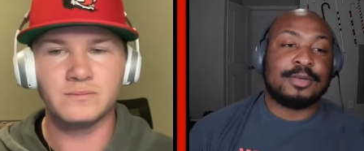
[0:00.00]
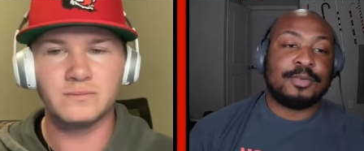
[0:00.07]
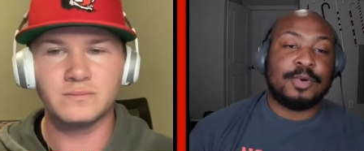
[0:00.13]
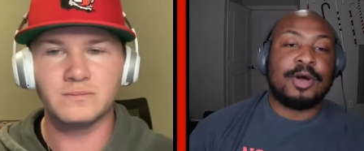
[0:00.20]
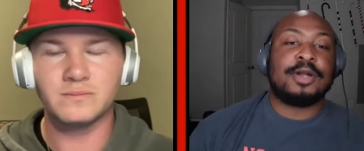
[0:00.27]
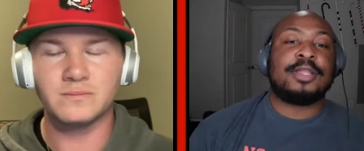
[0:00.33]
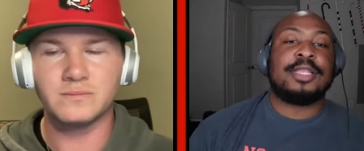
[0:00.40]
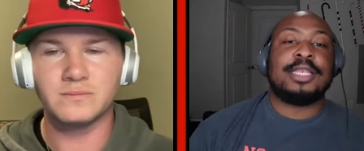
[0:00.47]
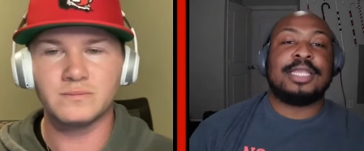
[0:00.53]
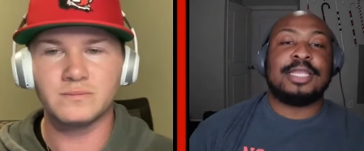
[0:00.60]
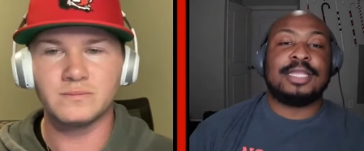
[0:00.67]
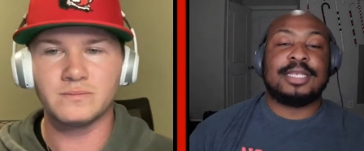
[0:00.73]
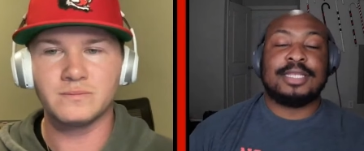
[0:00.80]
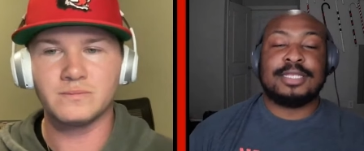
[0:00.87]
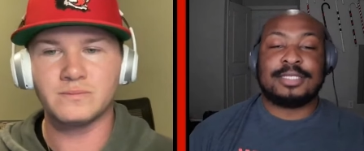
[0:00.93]
Speaker 1: they're walking
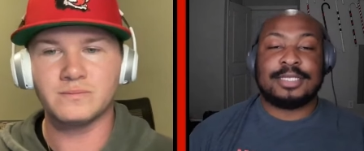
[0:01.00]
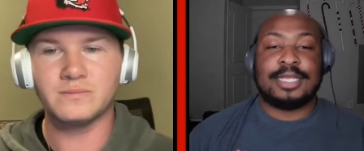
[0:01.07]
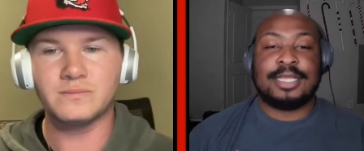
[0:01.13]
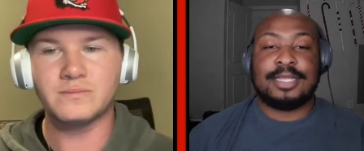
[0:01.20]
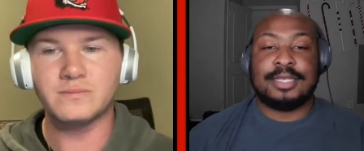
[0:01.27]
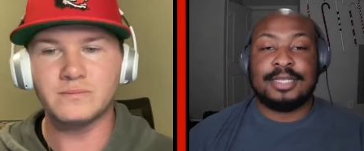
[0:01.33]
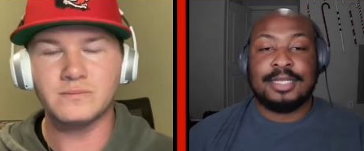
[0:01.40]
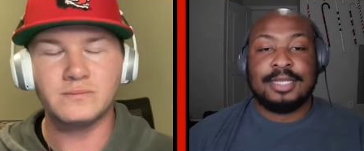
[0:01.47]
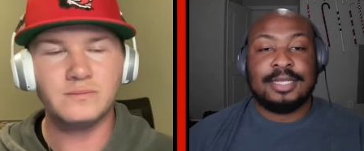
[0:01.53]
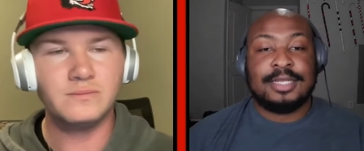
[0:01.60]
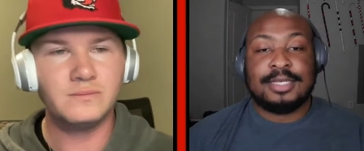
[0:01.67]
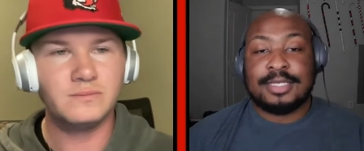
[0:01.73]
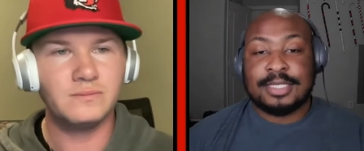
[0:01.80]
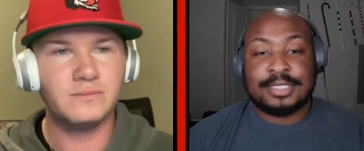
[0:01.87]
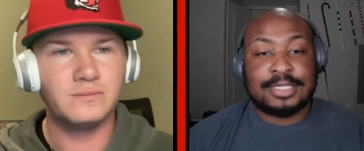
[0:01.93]
in and saying,
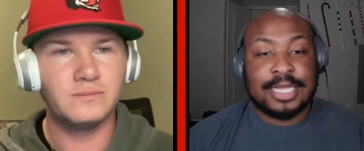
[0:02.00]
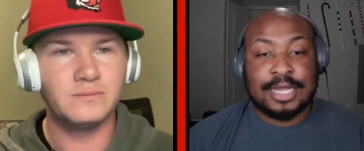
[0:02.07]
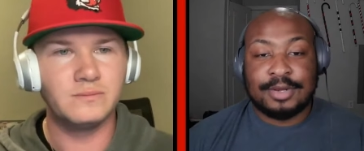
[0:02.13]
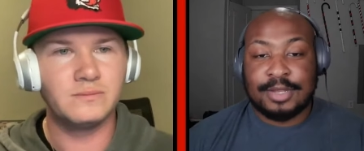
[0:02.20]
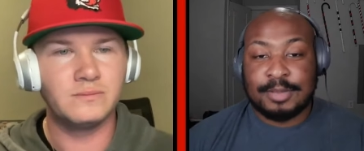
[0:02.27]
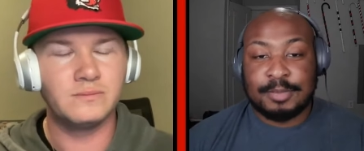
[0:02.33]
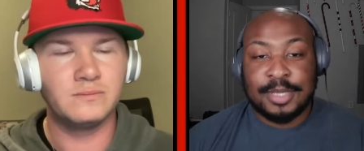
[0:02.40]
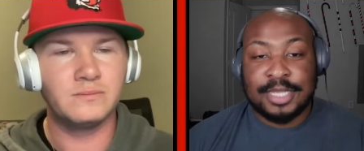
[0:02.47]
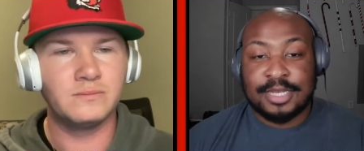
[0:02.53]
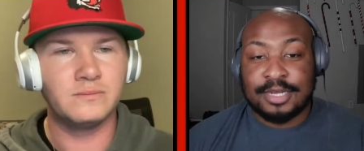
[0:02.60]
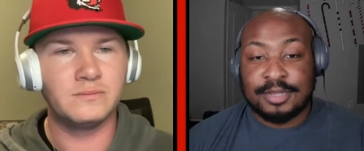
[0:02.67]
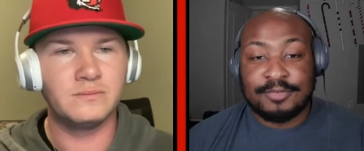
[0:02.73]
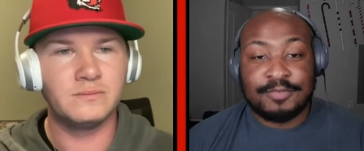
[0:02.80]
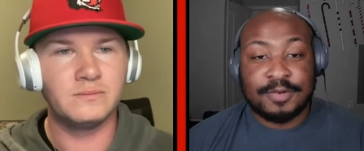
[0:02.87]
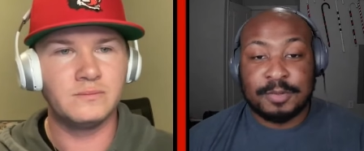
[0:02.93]
this town ain't big
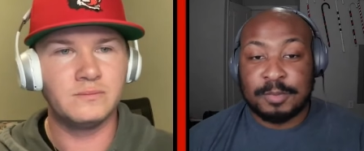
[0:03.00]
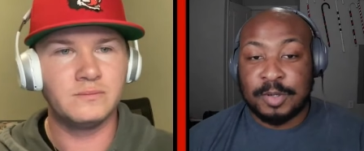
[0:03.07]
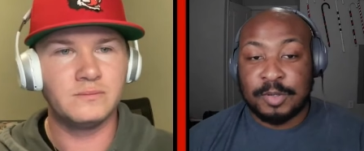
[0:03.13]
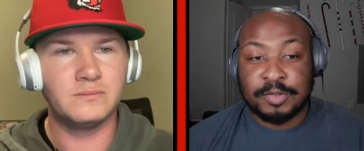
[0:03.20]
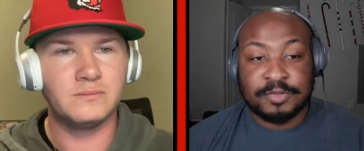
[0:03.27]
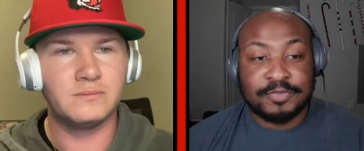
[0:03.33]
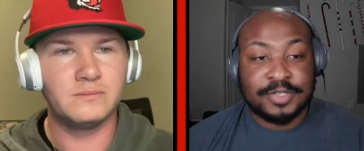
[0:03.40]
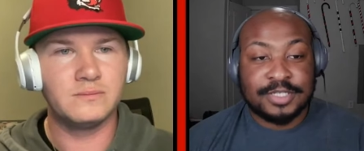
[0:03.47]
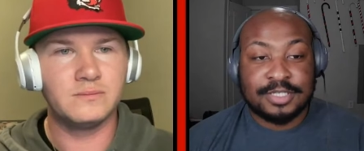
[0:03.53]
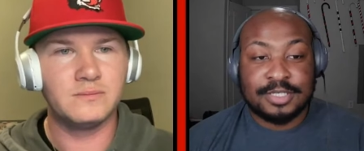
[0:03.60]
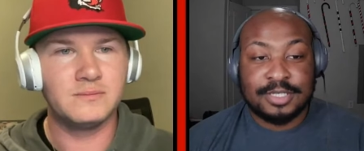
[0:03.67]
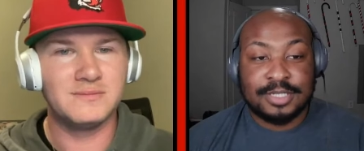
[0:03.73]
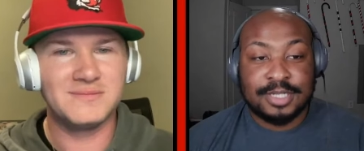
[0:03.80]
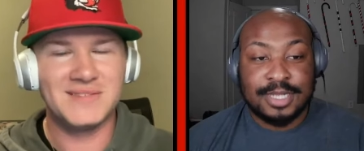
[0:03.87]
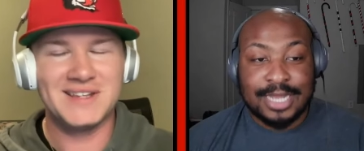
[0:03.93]
enough for the both of
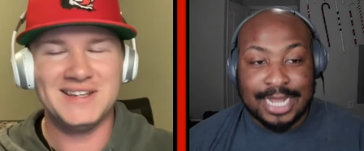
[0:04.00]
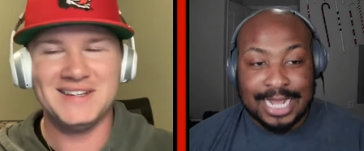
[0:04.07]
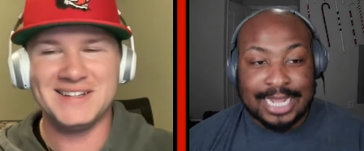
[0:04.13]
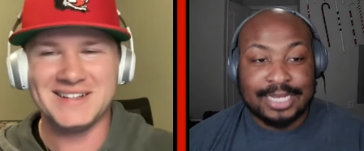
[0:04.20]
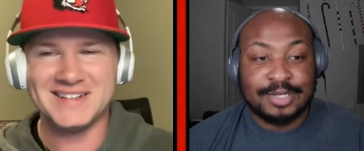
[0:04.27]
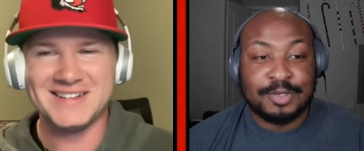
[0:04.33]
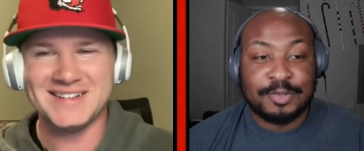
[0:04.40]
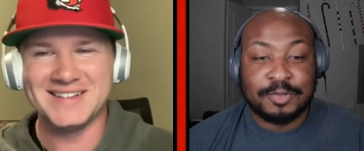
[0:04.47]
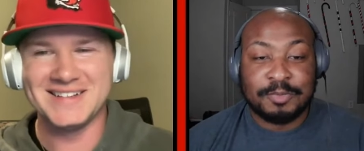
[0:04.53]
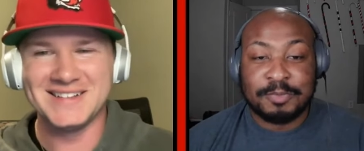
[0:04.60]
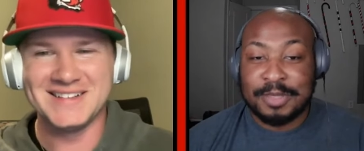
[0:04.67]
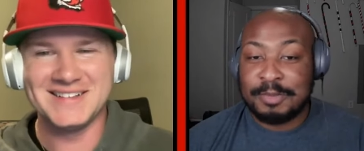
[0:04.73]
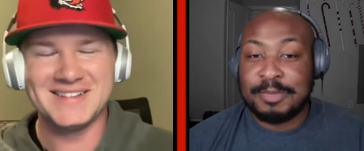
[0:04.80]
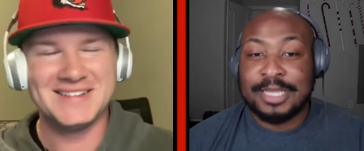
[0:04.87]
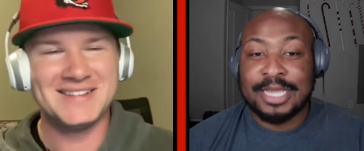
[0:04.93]
us. High noon,
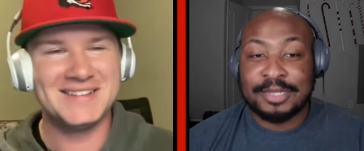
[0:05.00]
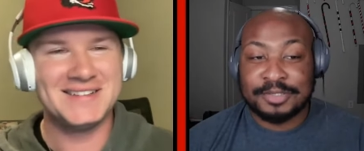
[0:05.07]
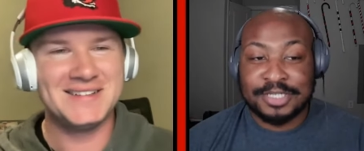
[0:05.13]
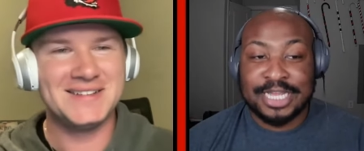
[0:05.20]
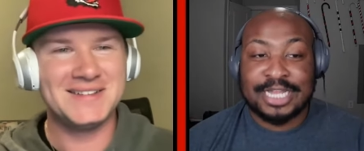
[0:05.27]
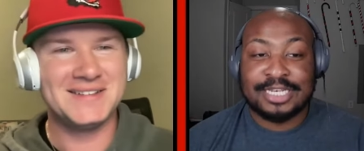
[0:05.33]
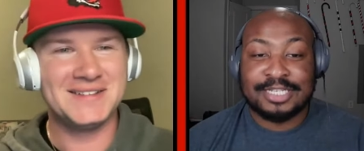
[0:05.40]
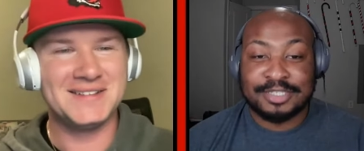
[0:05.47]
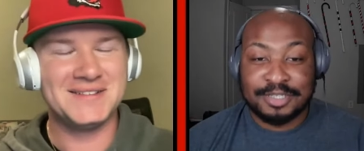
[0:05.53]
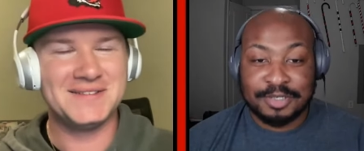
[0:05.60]
meet me outside the